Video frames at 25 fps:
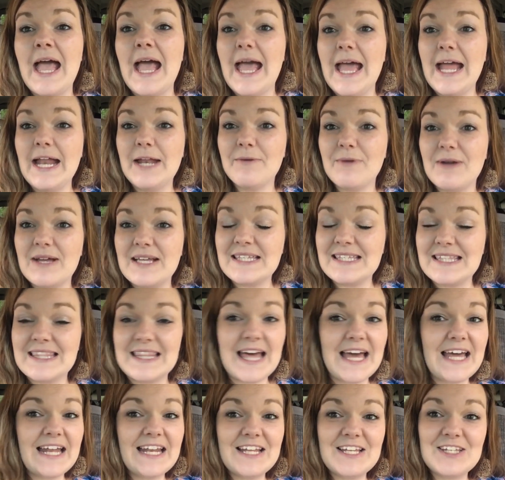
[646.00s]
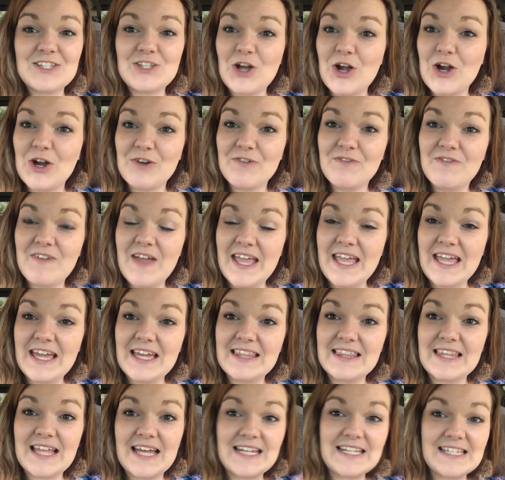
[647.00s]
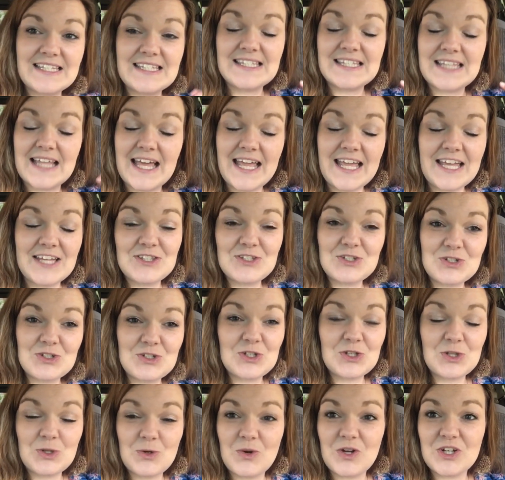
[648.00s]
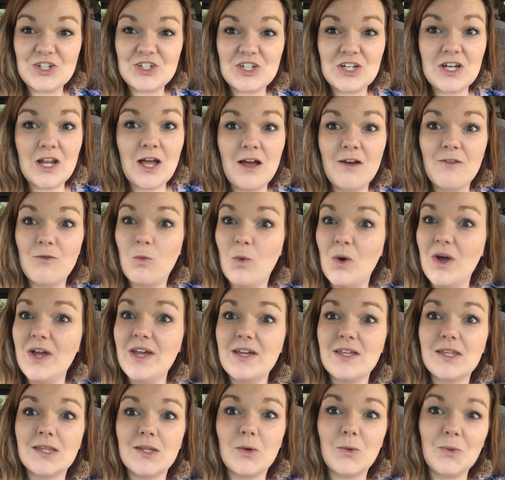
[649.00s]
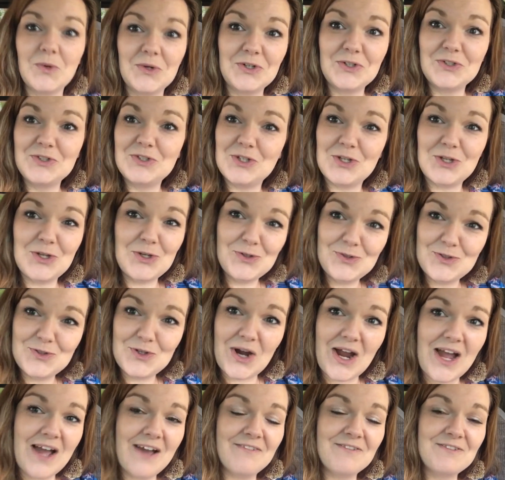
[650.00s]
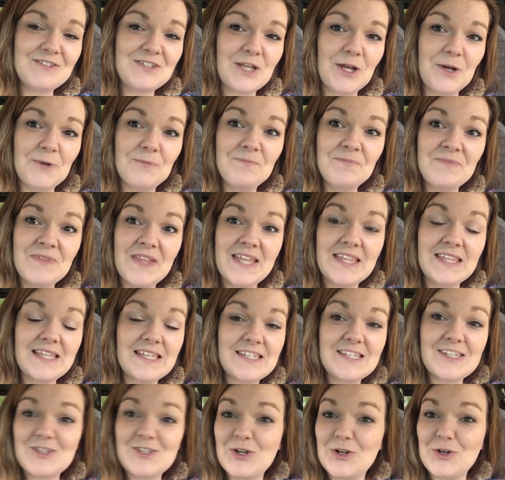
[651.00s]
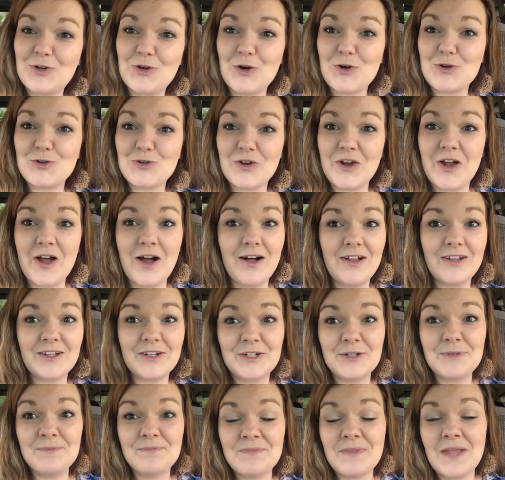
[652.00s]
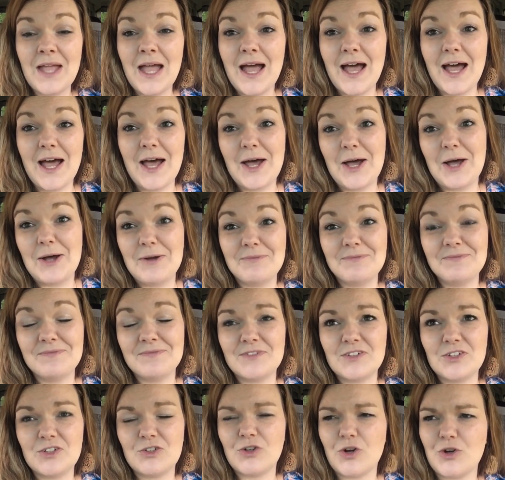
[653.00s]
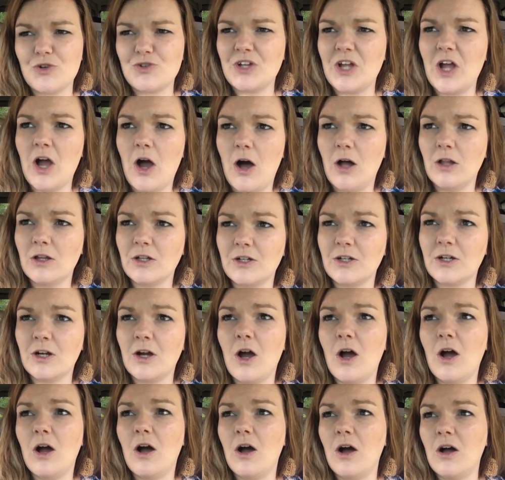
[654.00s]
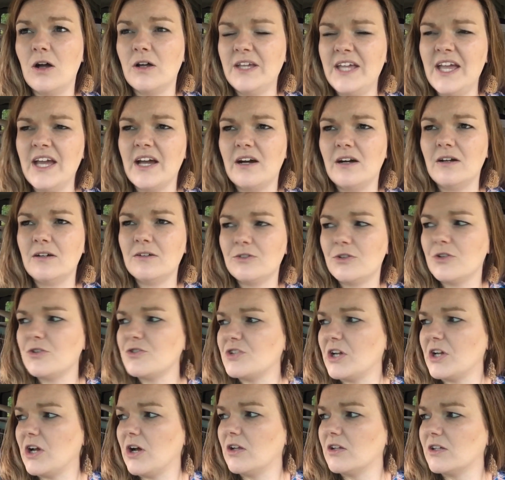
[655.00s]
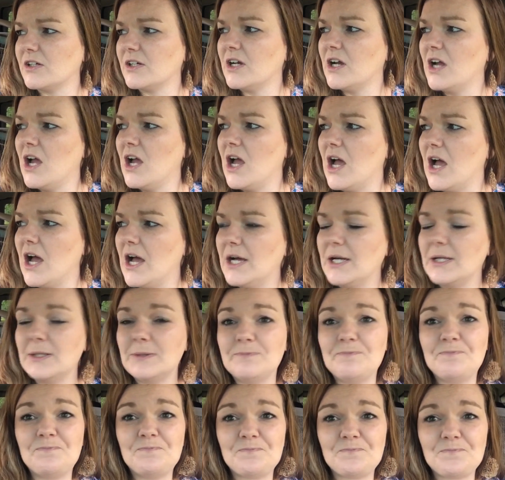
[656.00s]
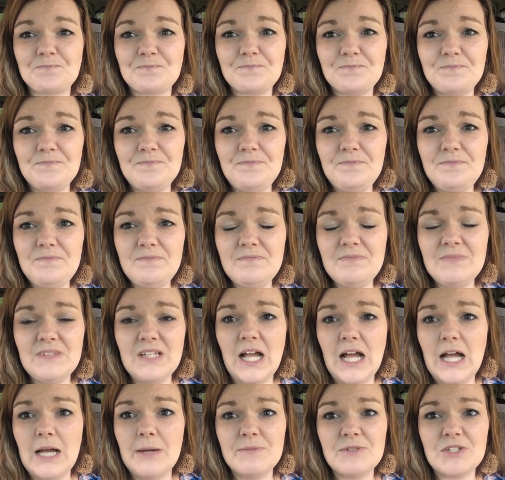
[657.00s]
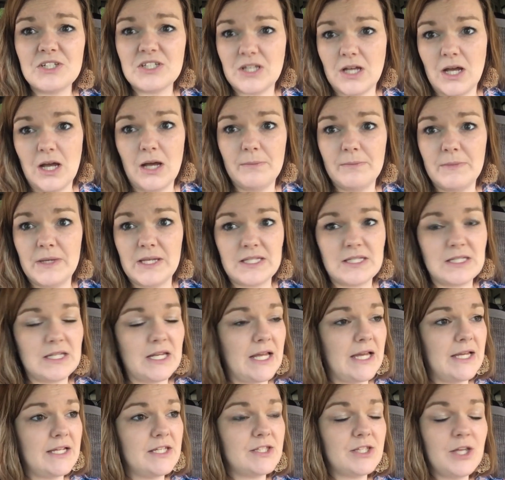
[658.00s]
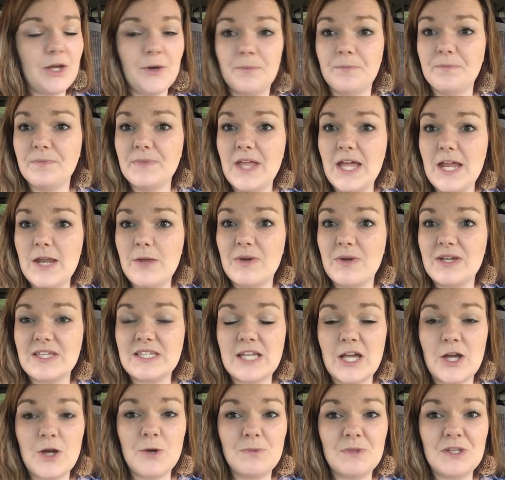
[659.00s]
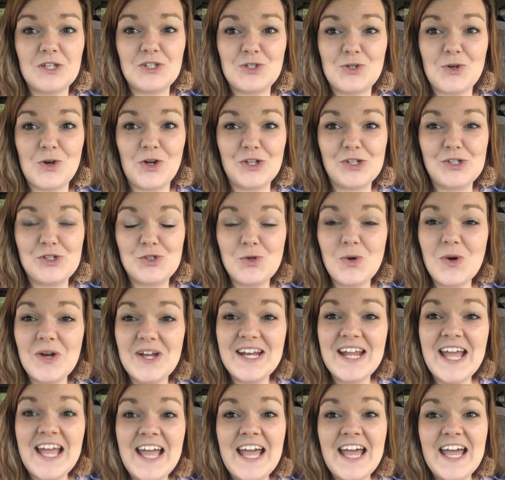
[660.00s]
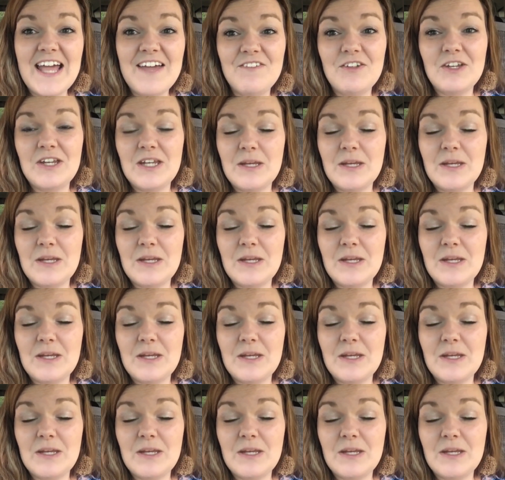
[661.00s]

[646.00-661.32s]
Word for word: anyways, that is our van. That is the answer to the question of what in the world do you drive? So this is our grocery hauler. Um, grocery hauler. Yeah, grocery hauler. Um, I'm just a hot mess today. So anyways, I hope that you all enjoyed. If